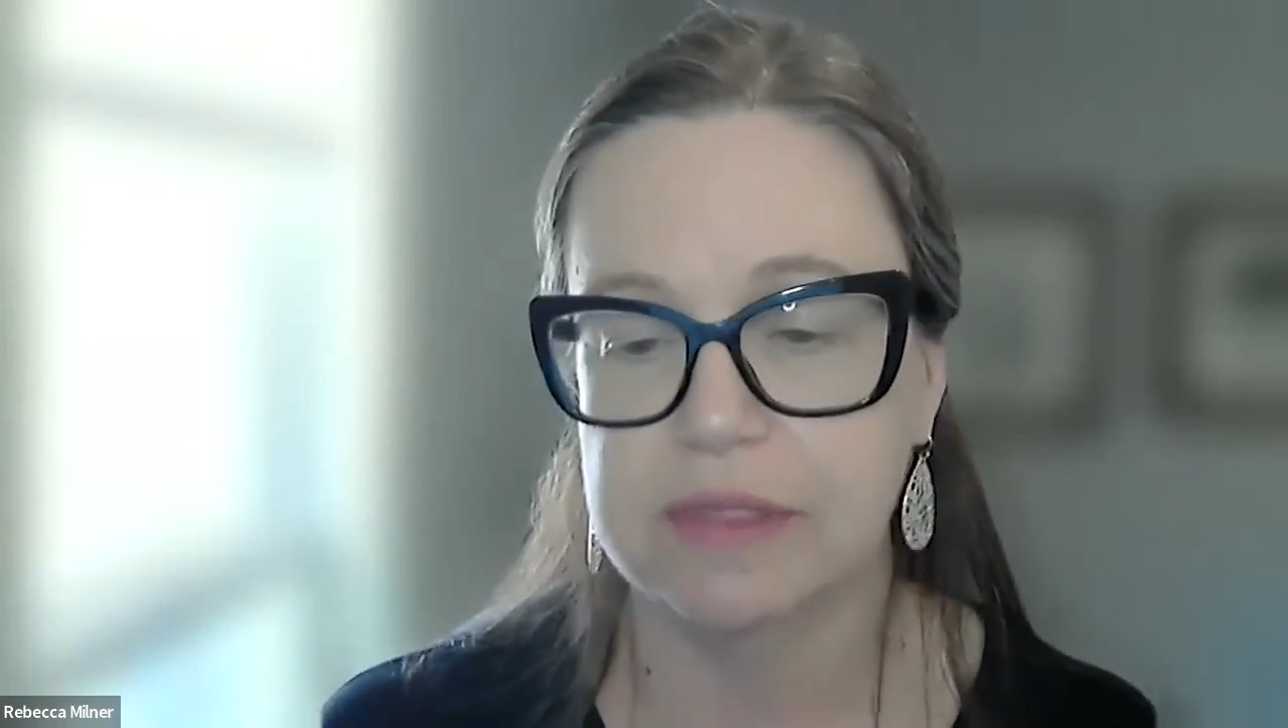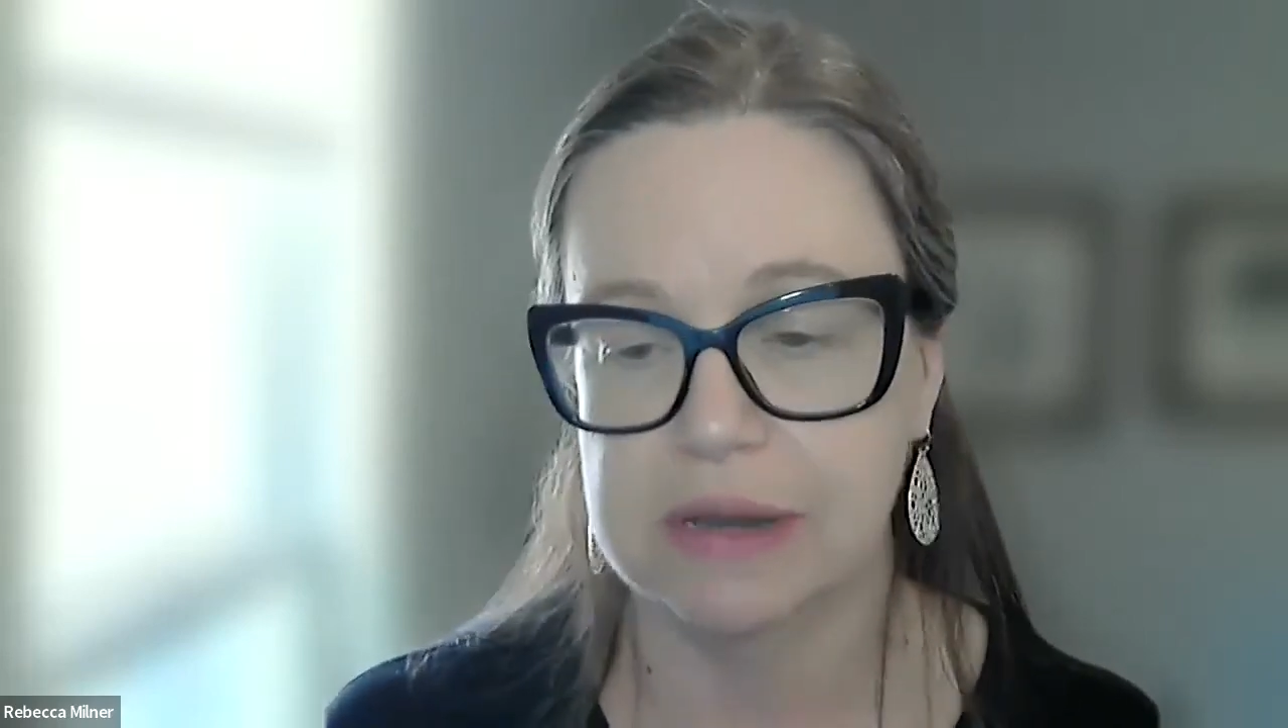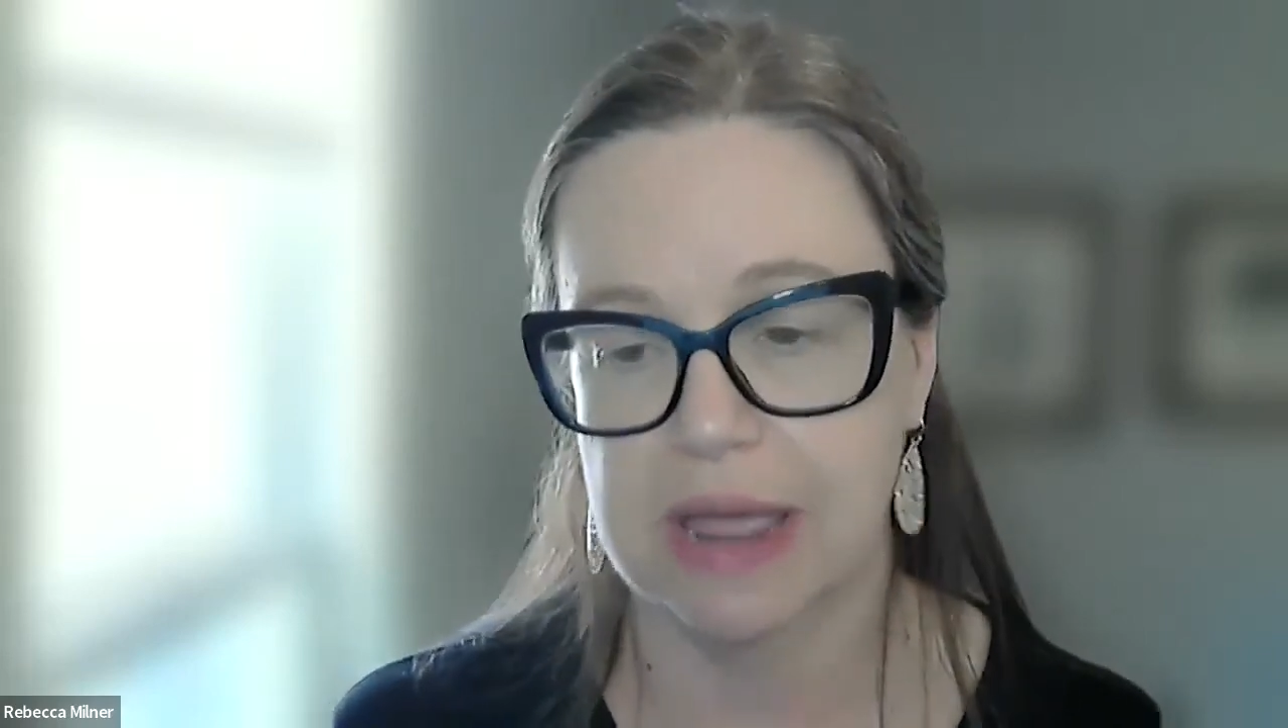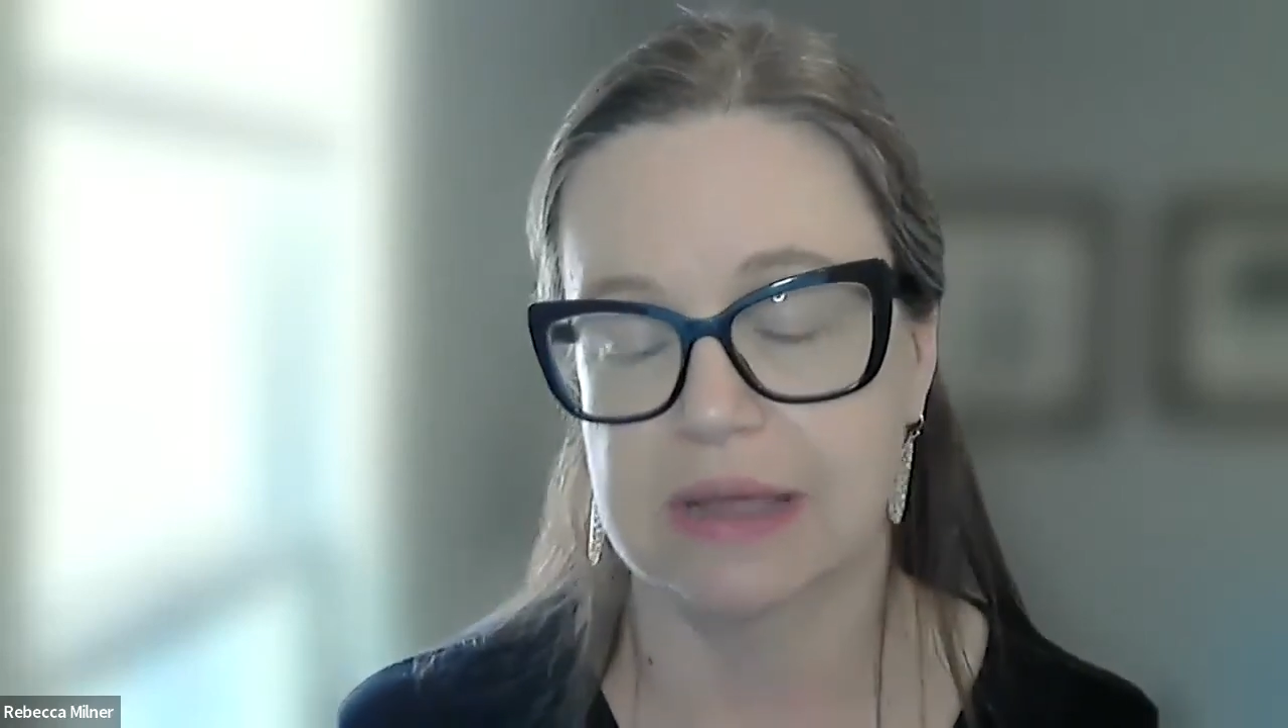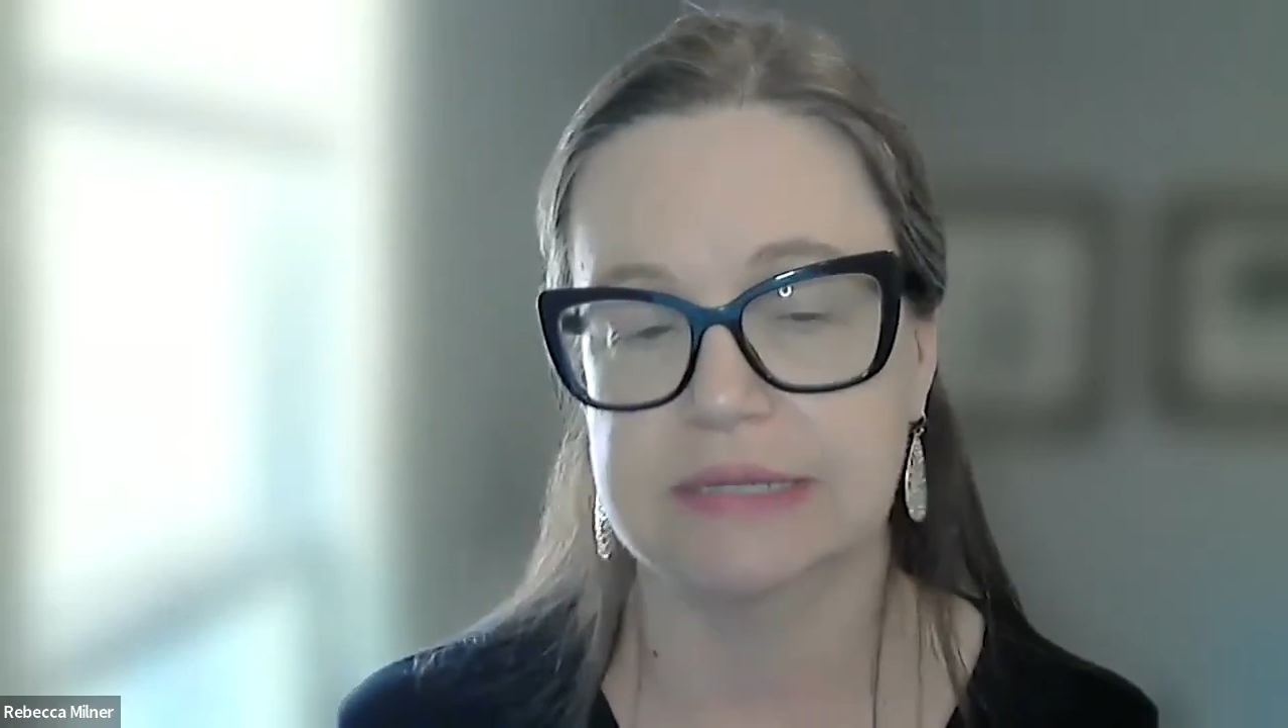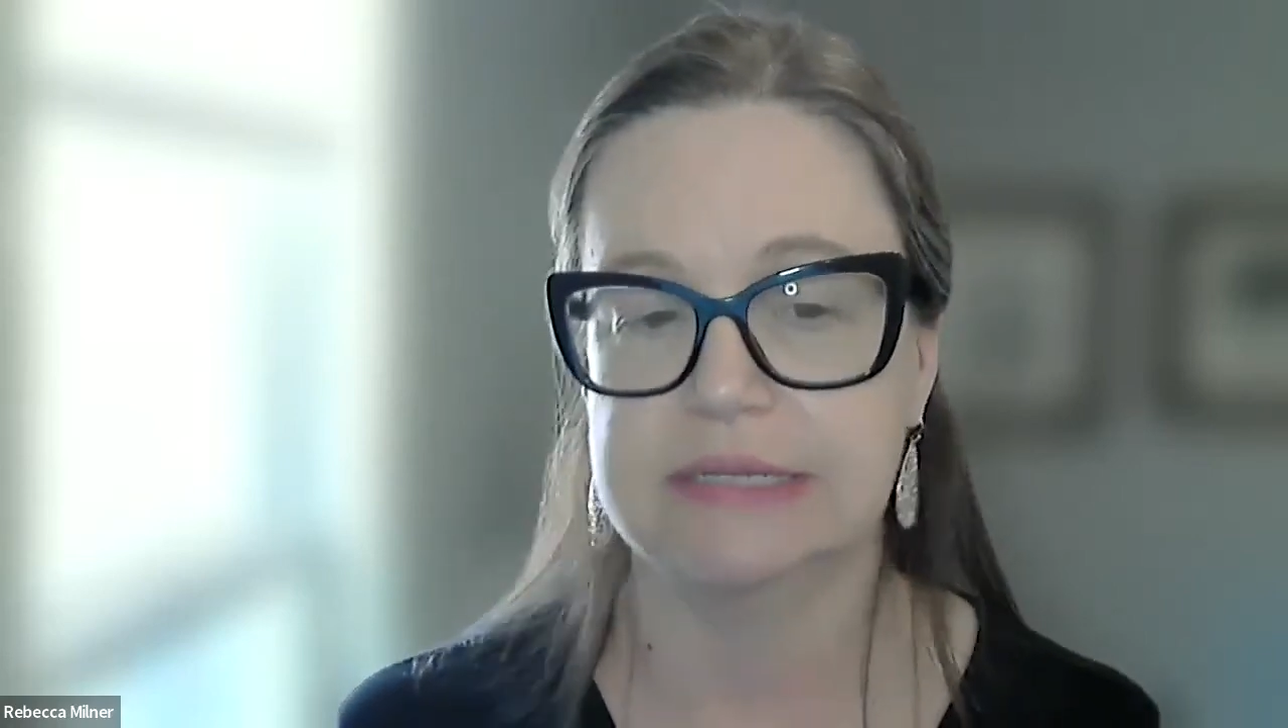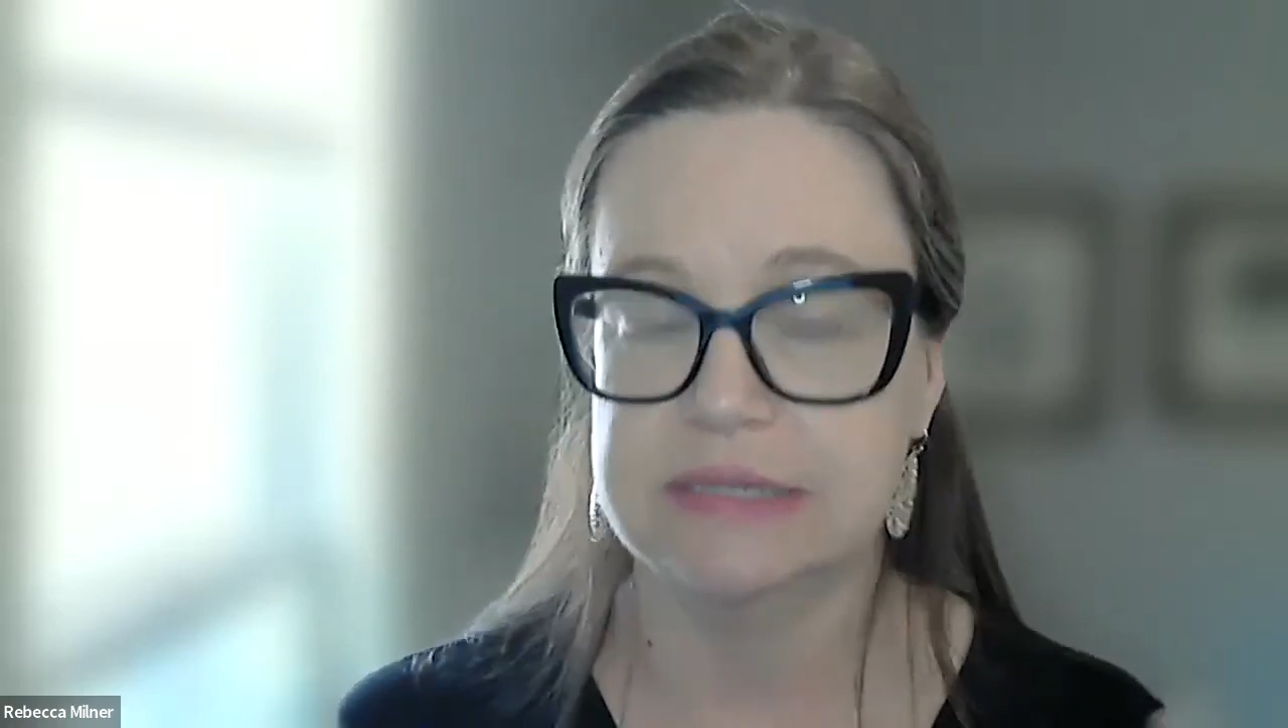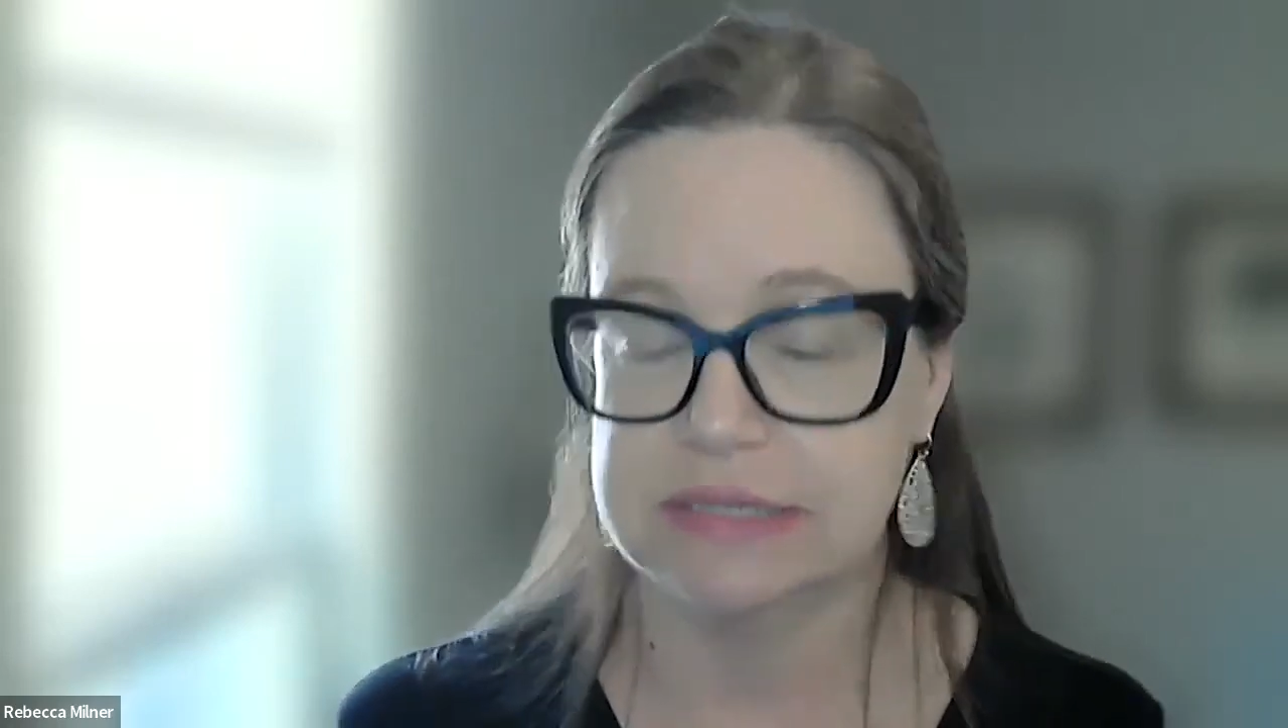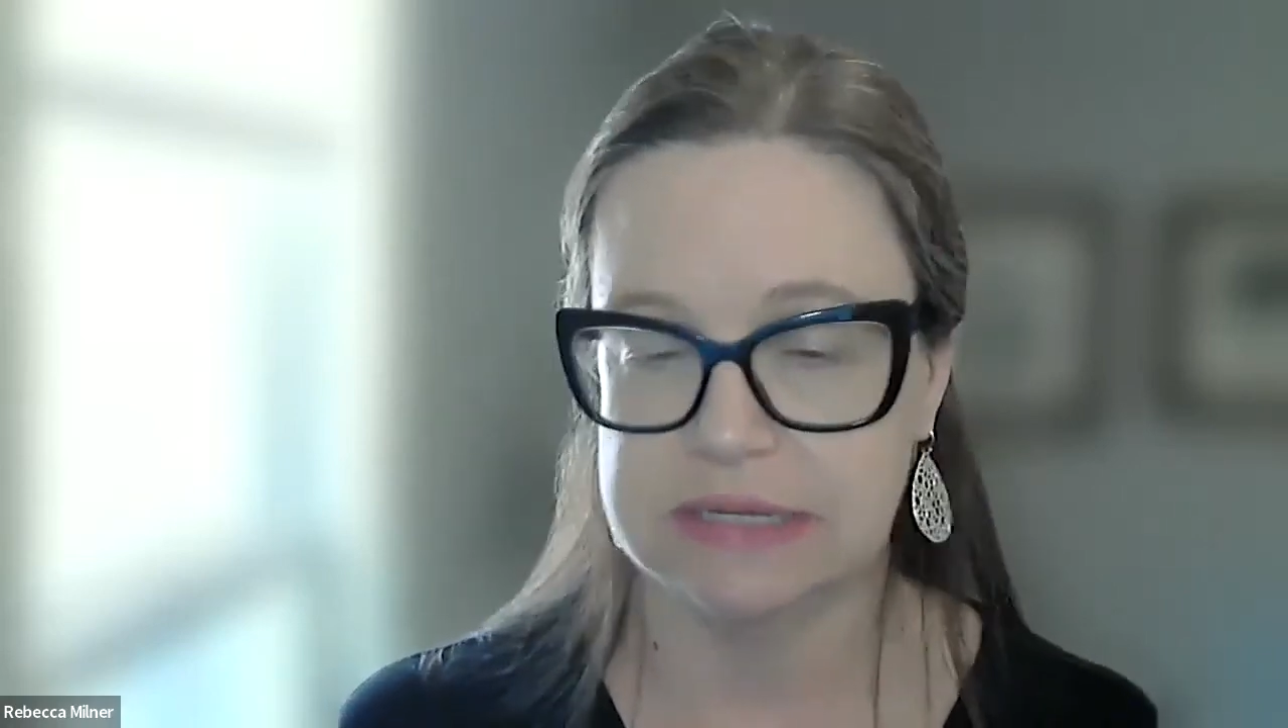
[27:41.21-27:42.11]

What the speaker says: the next